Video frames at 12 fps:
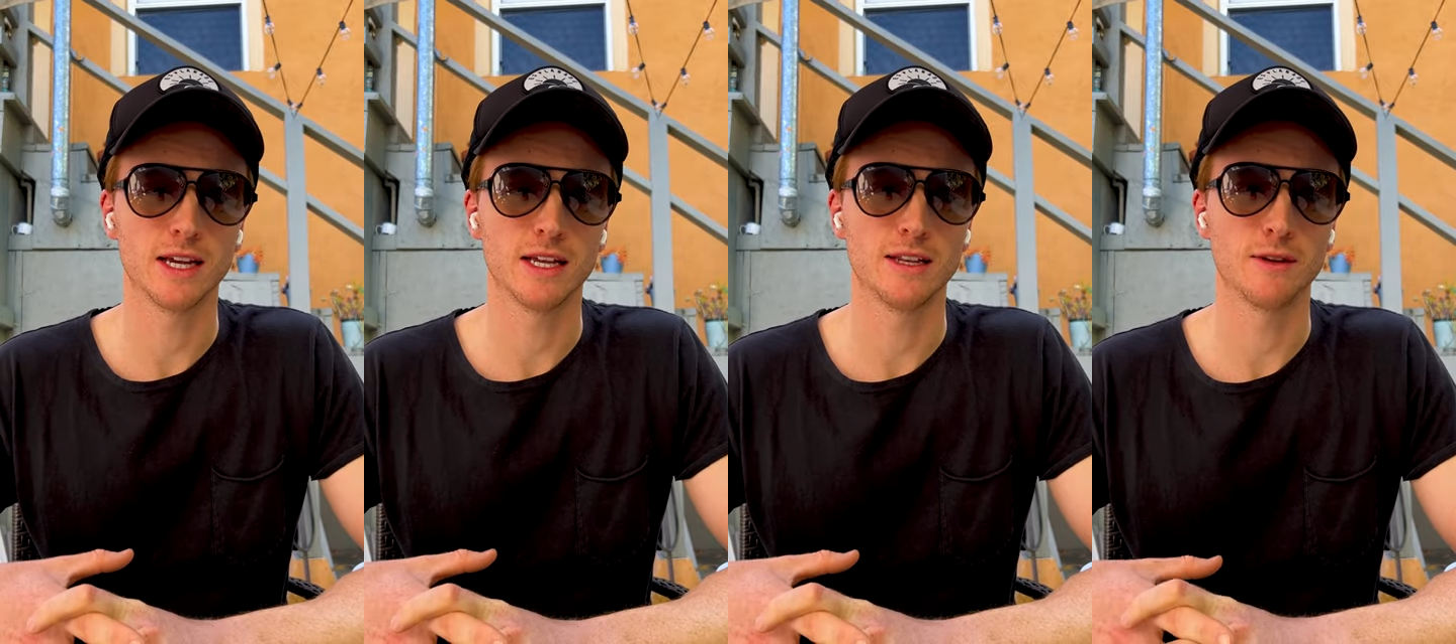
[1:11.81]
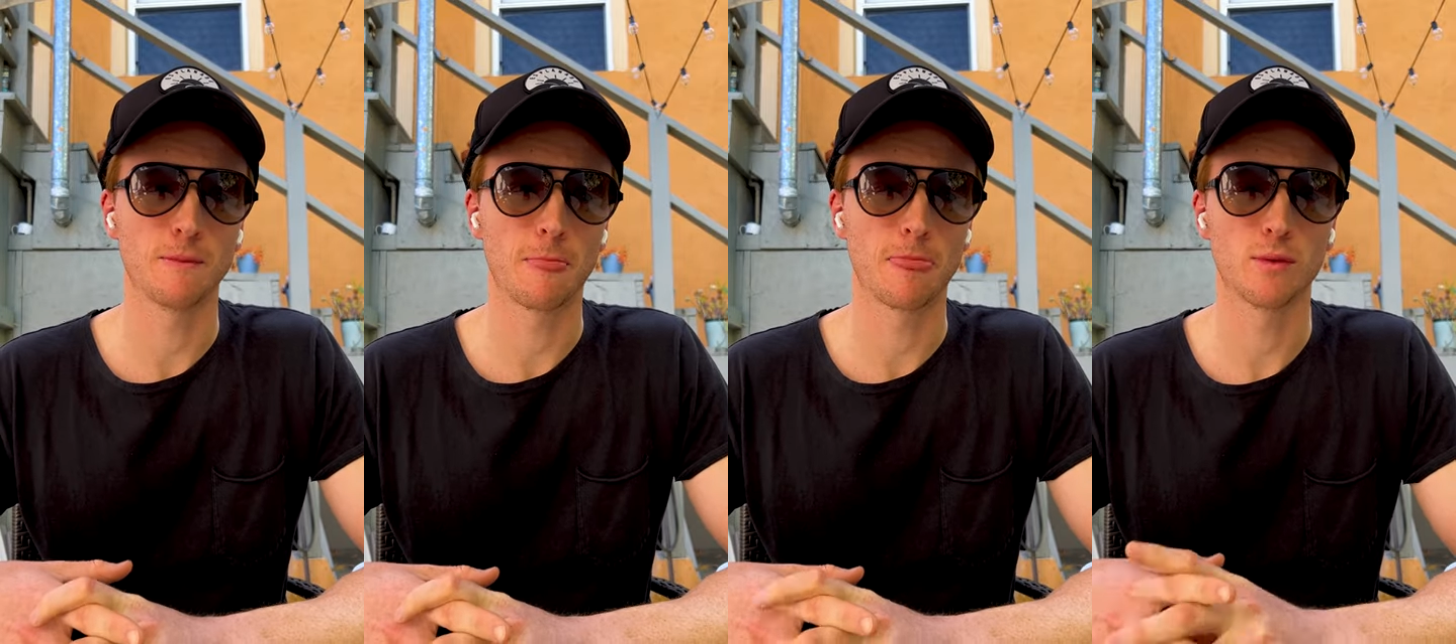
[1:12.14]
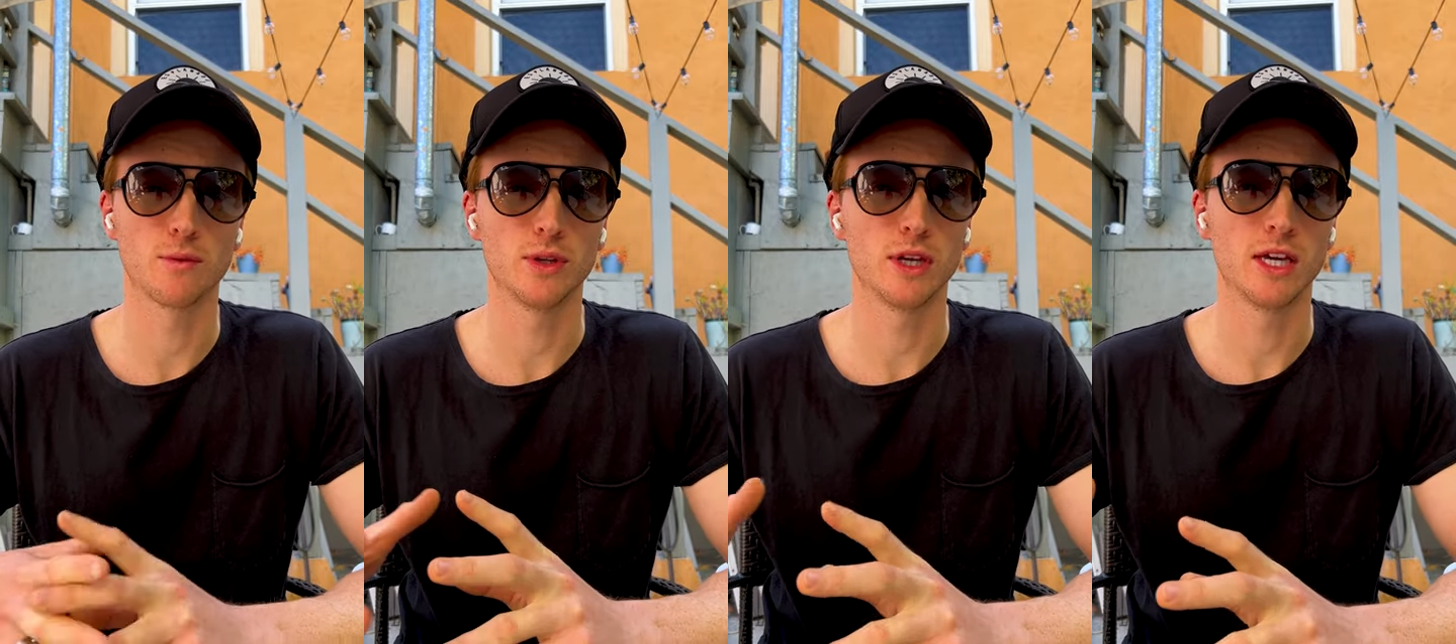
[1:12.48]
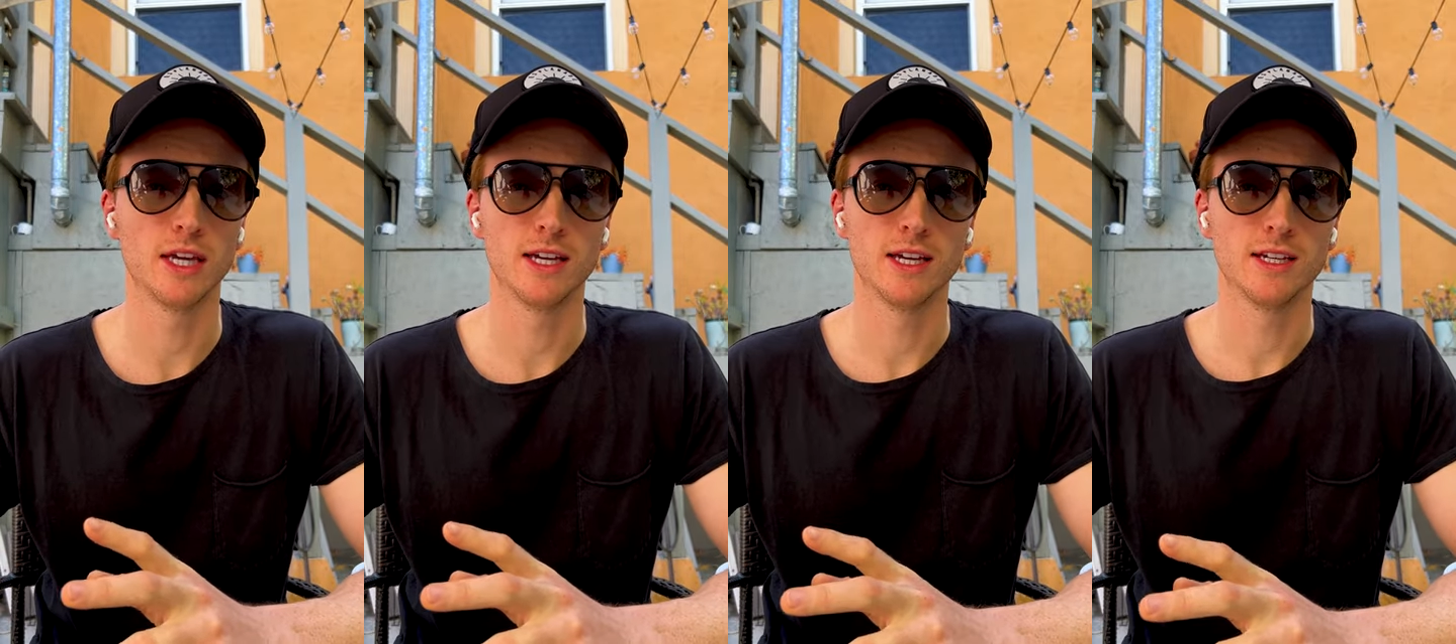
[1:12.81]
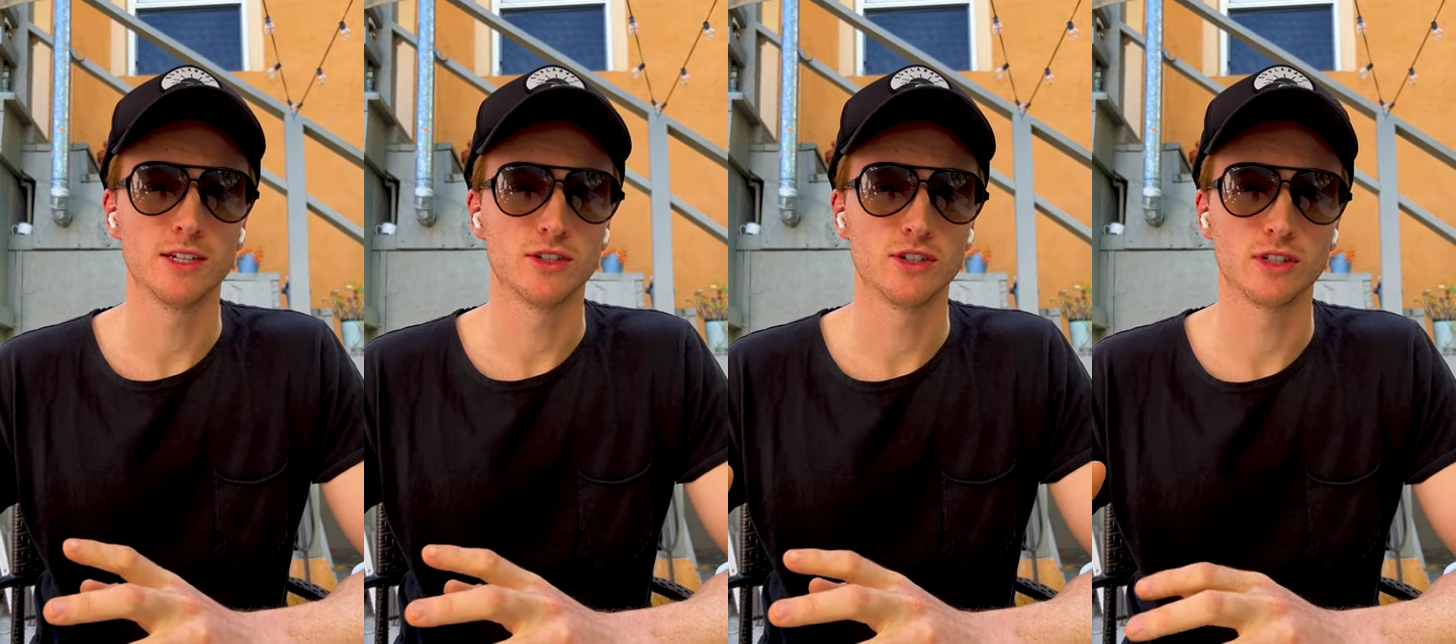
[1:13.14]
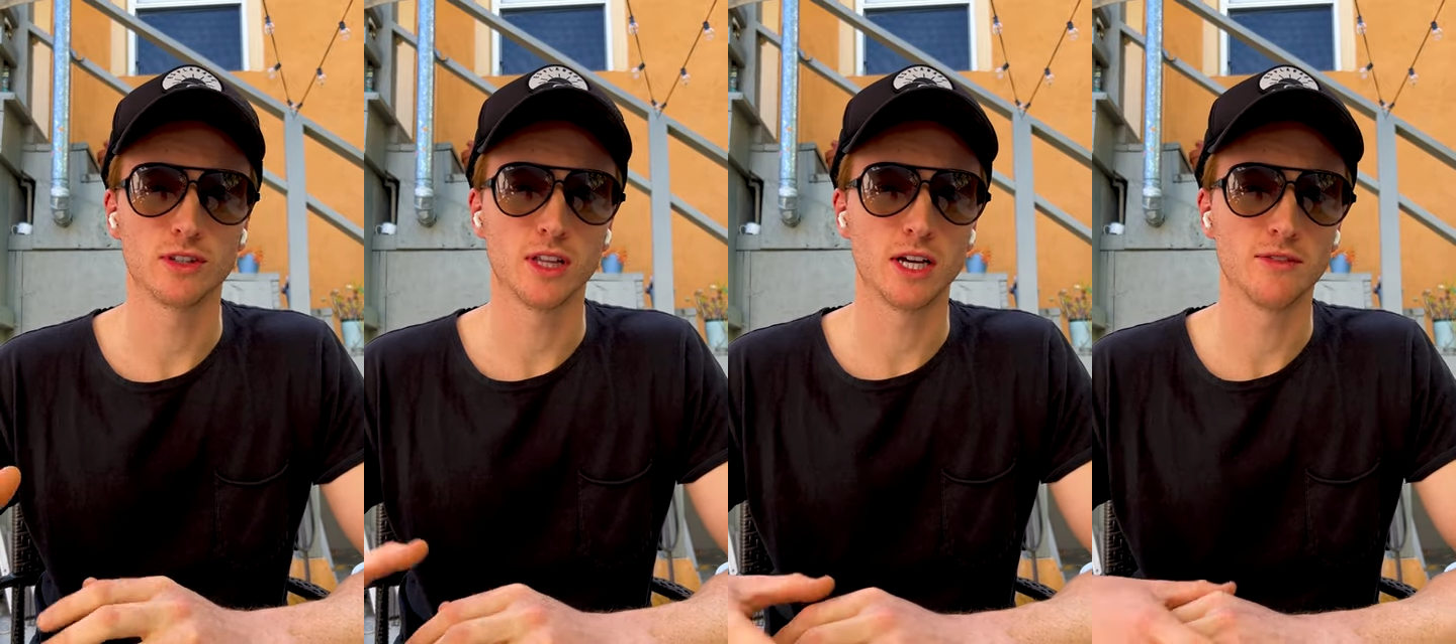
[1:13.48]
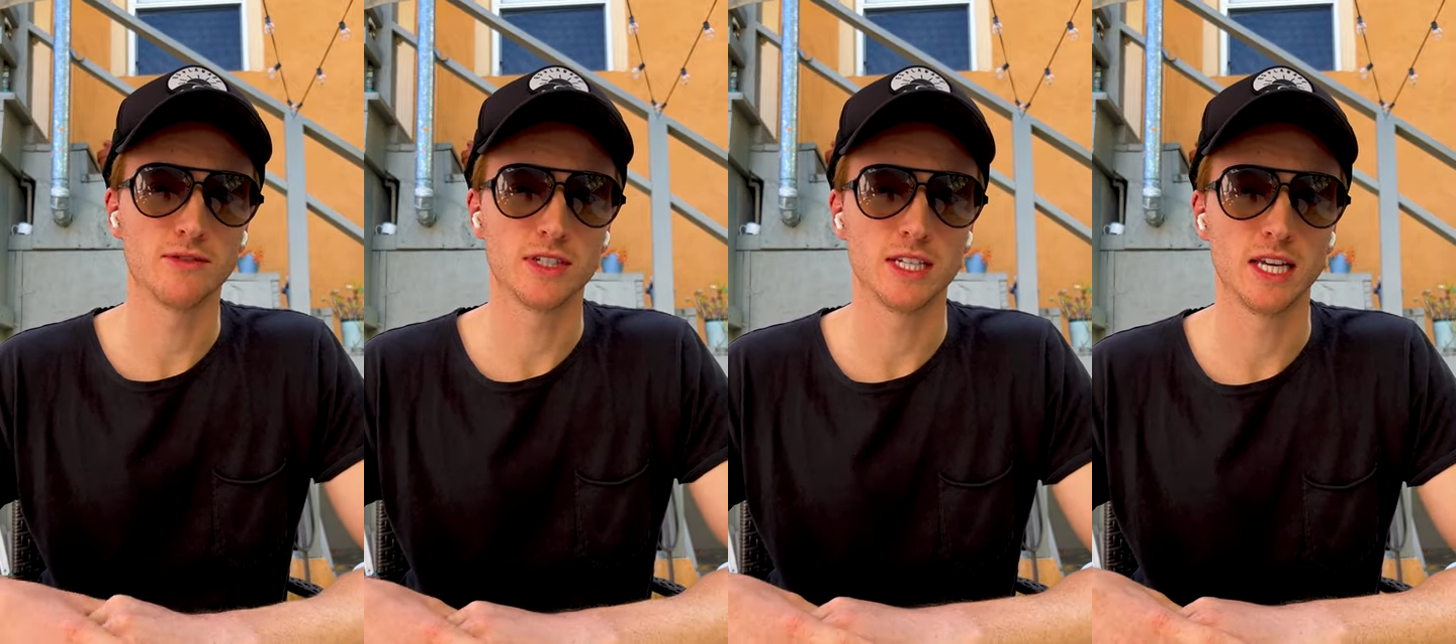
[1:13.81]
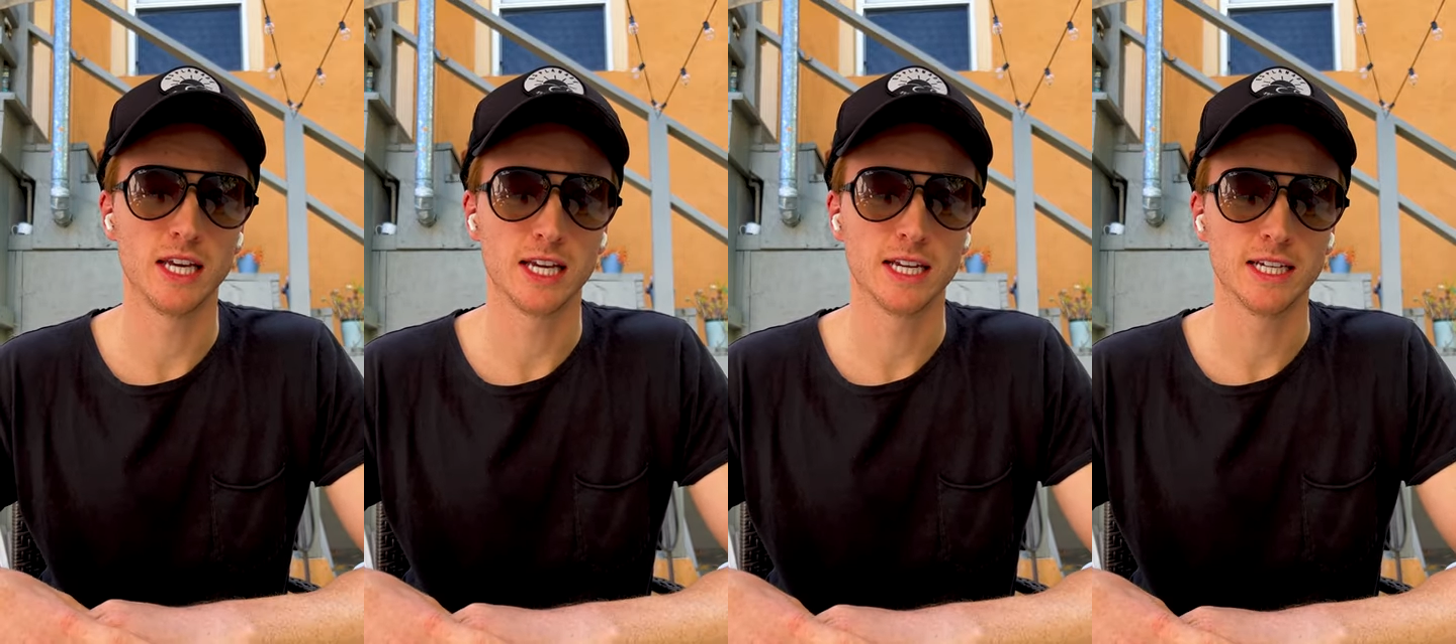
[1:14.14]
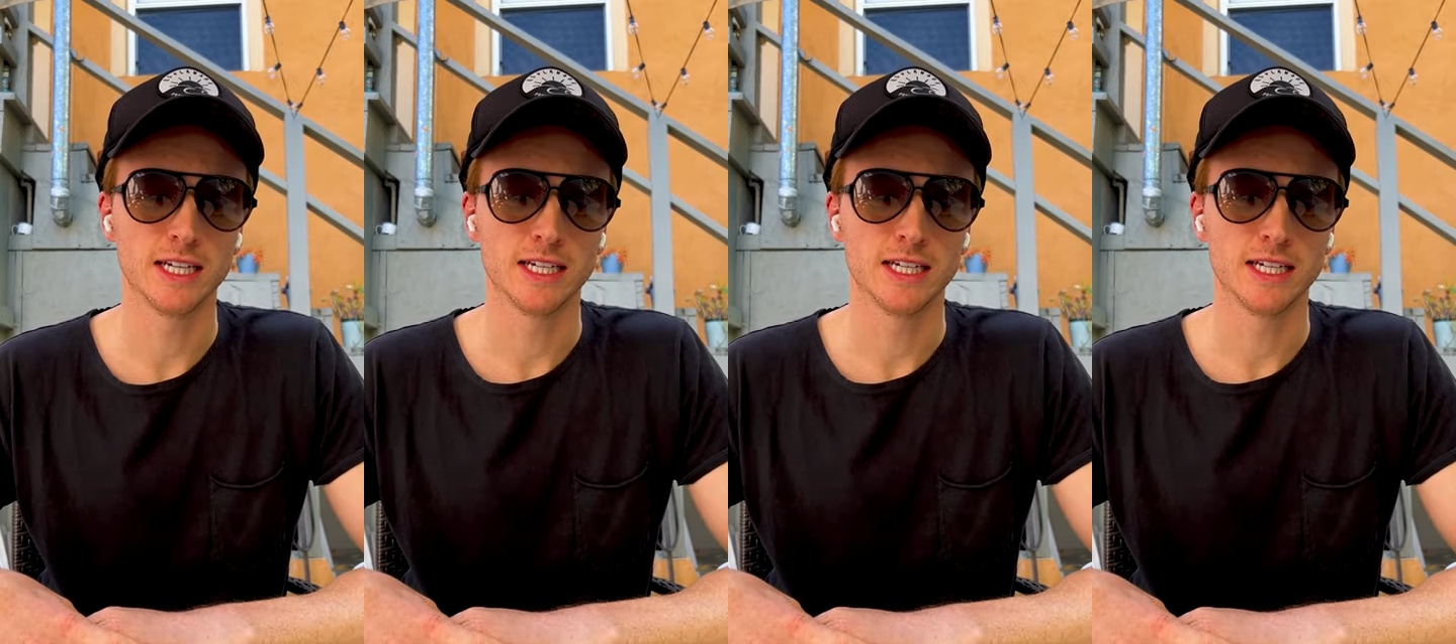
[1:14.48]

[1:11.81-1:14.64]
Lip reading: and really just love seeing